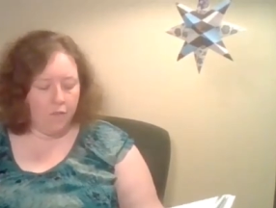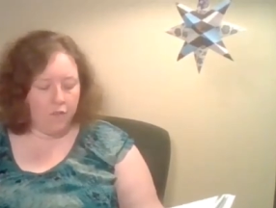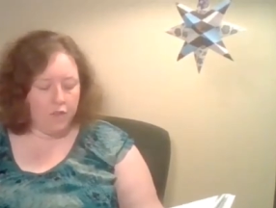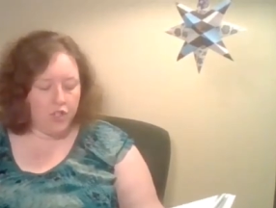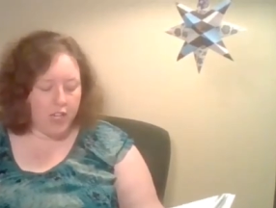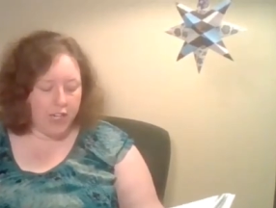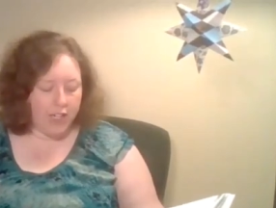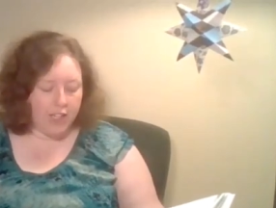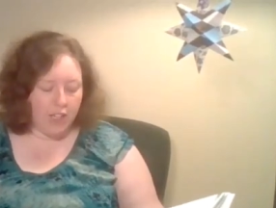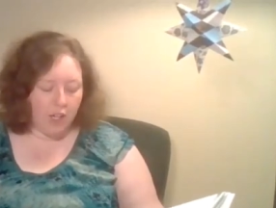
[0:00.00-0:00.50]

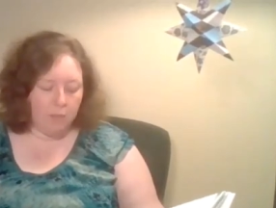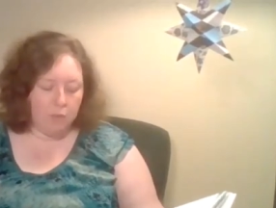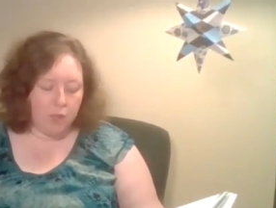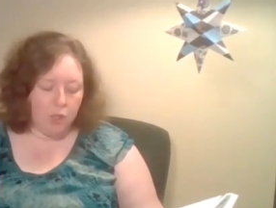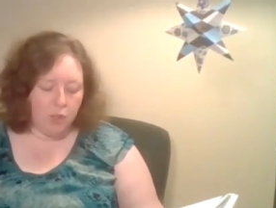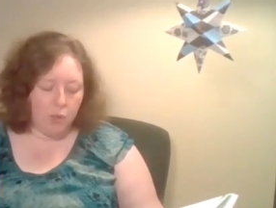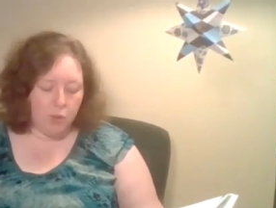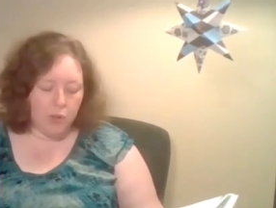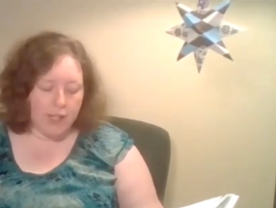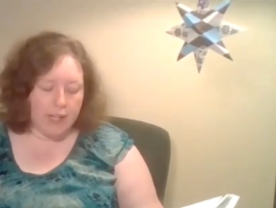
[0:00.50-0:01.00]
Jacob
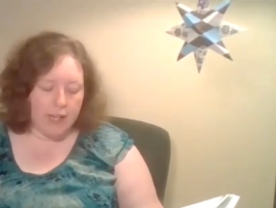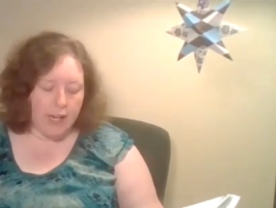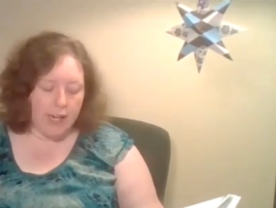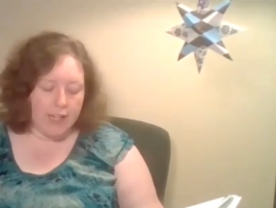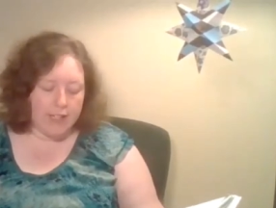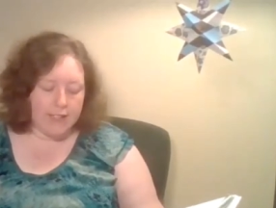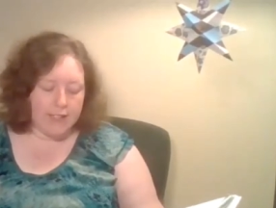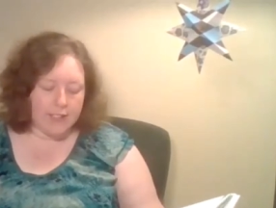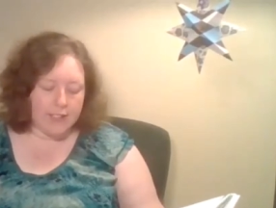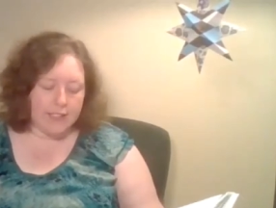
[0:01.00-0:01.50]
knew that
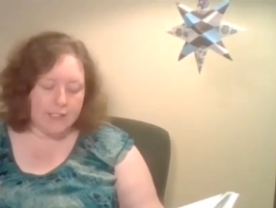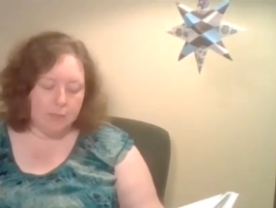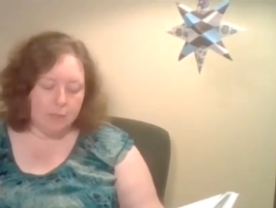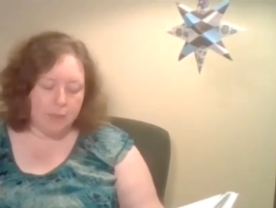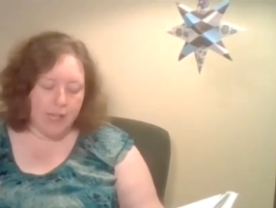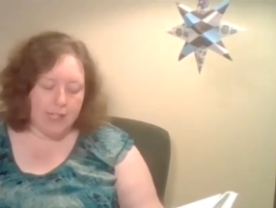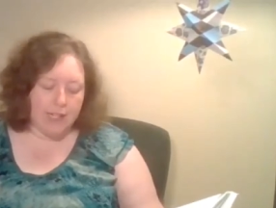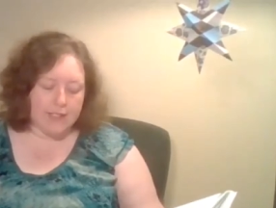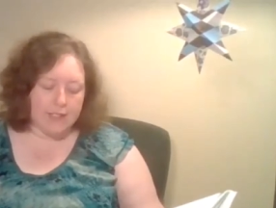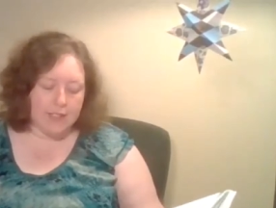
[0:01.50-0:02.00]
Isaac's
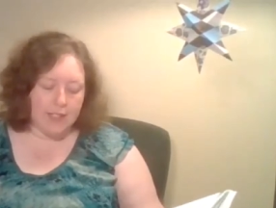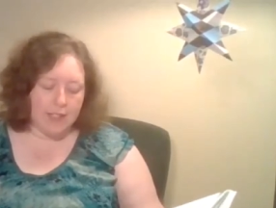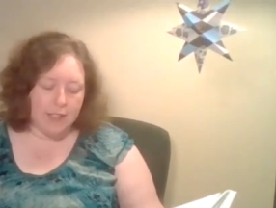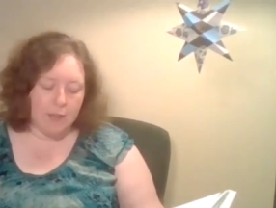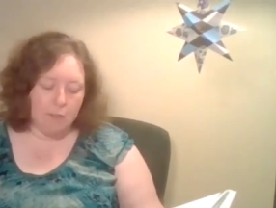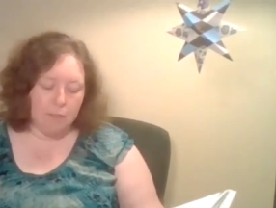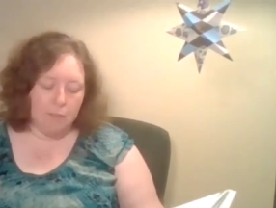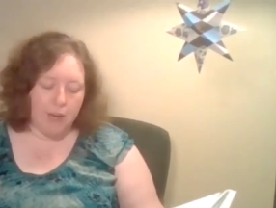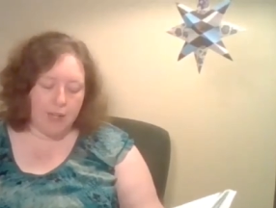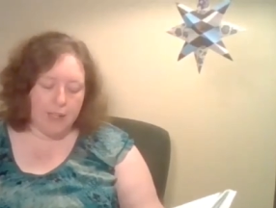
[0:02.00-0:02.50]

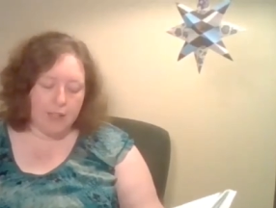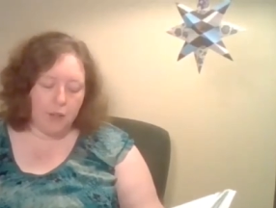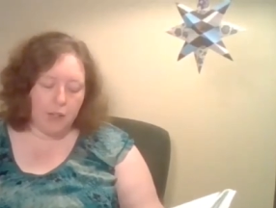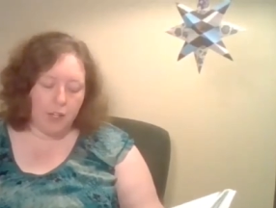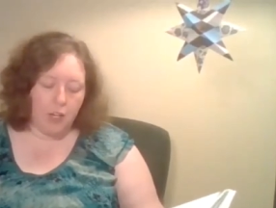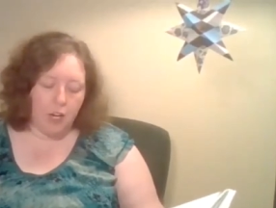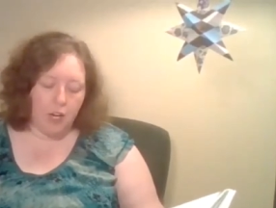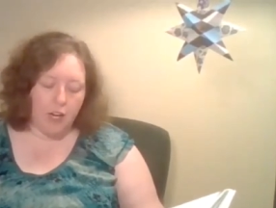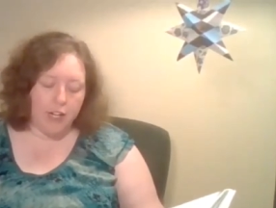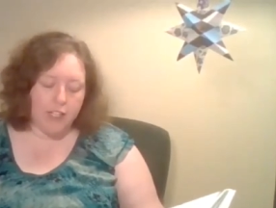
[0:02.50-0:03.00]
blessing meant
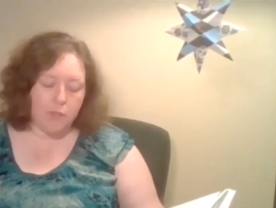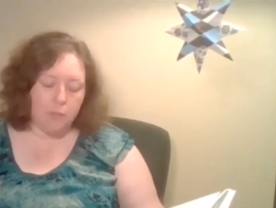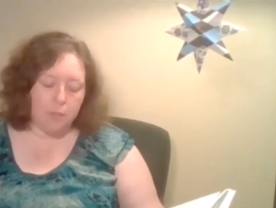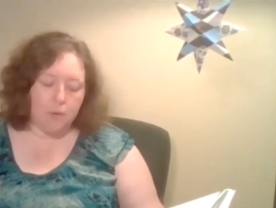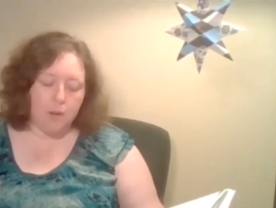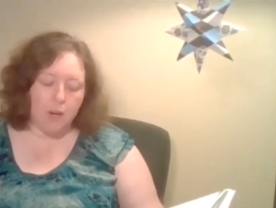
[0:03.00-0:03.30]
God's